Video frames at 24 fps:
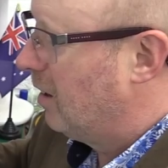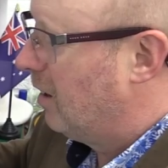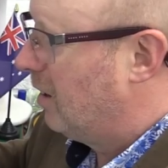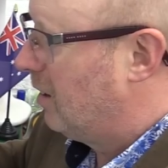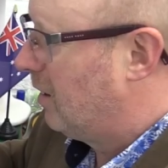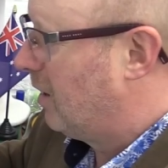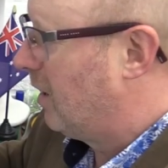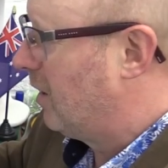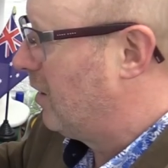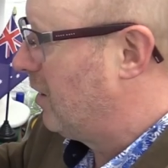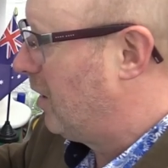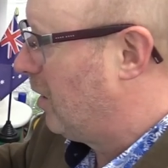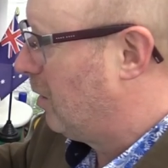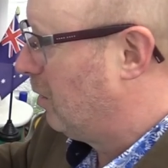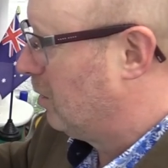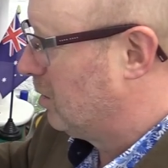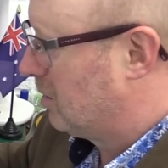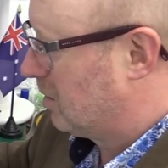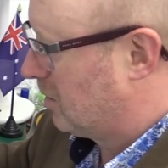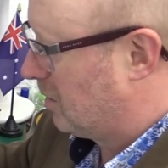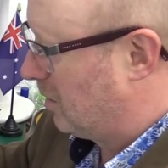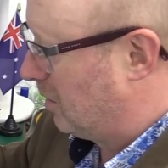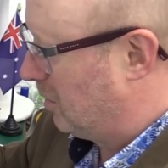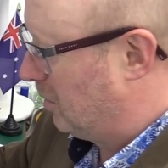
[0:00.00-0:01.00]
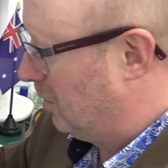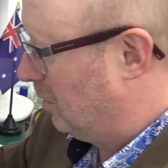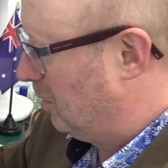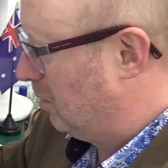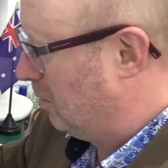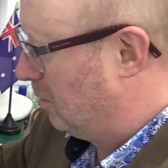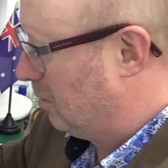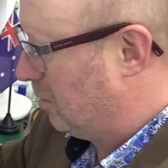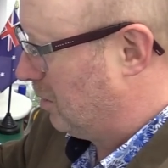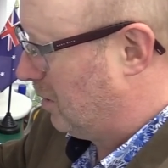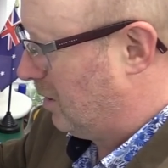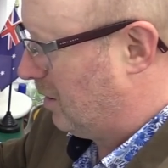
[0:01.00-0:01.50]
like the old school
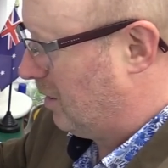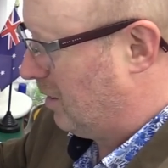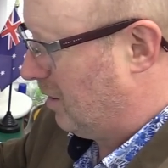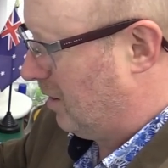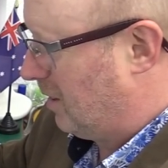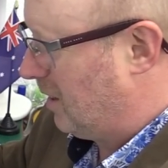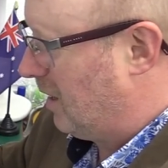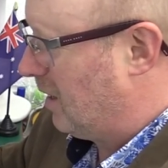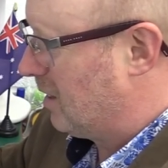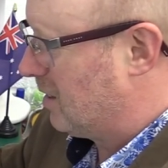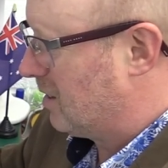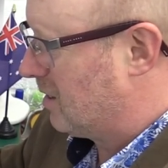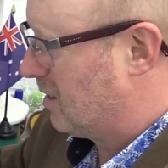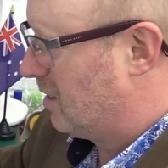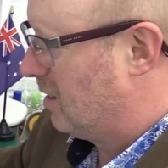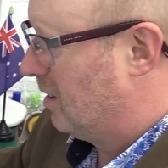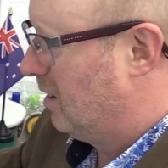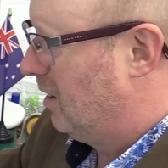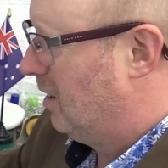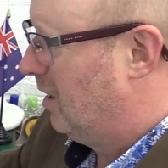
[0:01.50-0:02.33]
kits.